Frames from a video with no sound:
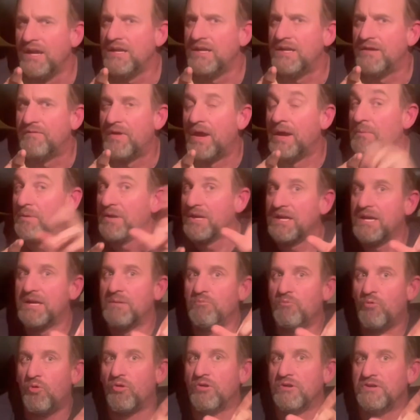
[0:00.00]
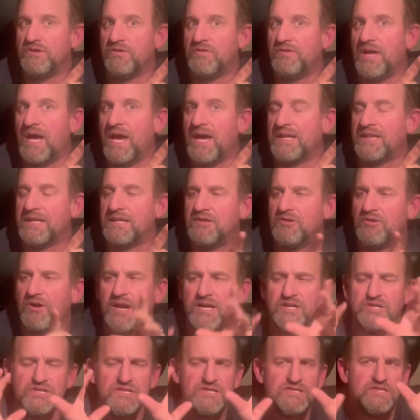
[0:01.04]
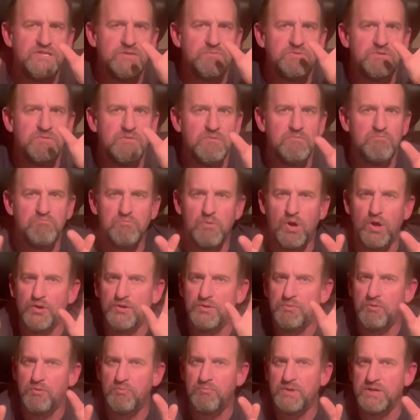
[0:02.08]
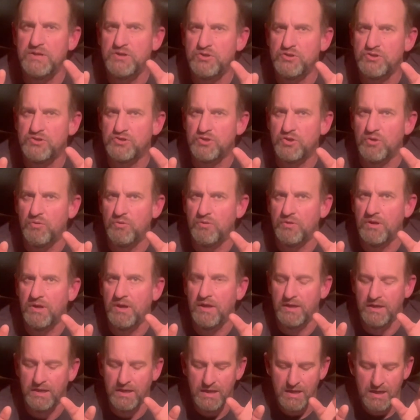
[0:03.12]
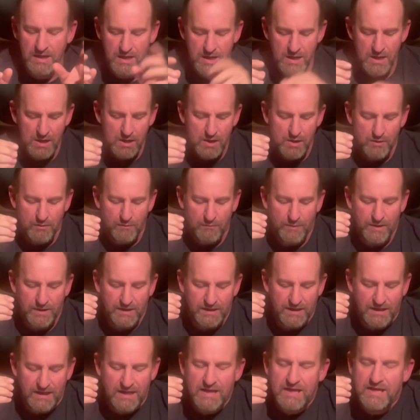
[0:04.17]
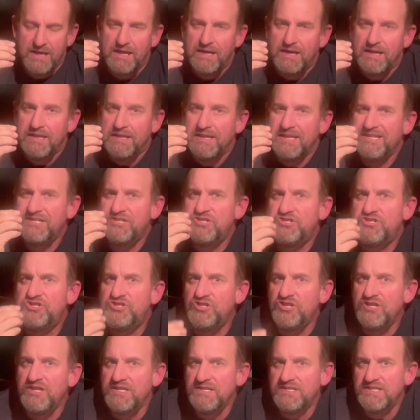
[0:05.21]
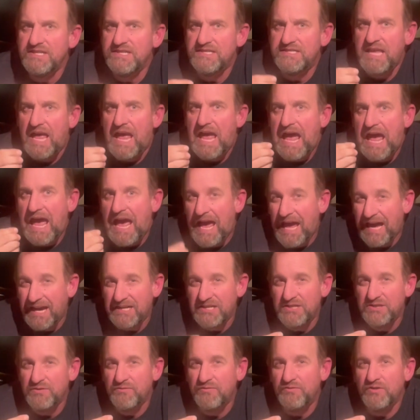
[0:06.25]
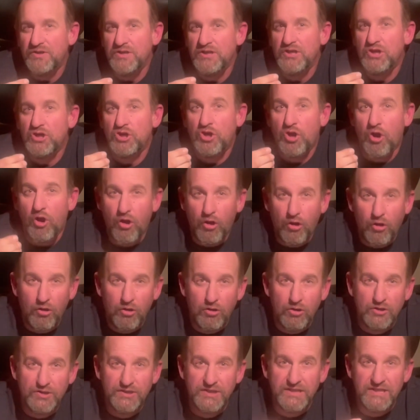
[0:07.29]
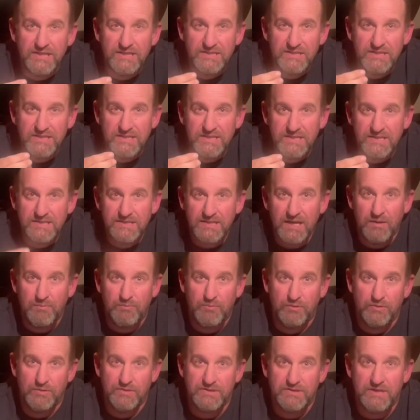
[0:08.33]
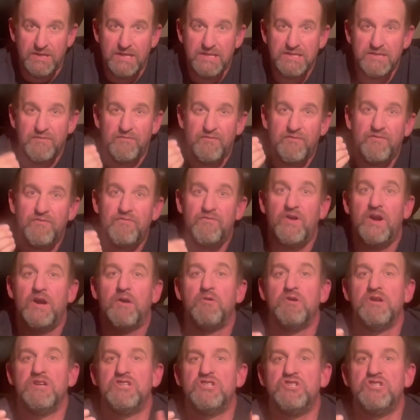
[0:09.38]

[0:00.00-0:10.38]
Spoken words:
of. I'm going to get more into that. There actually seems to be multiple pictures going on. But Jesus actively called his disciples is a very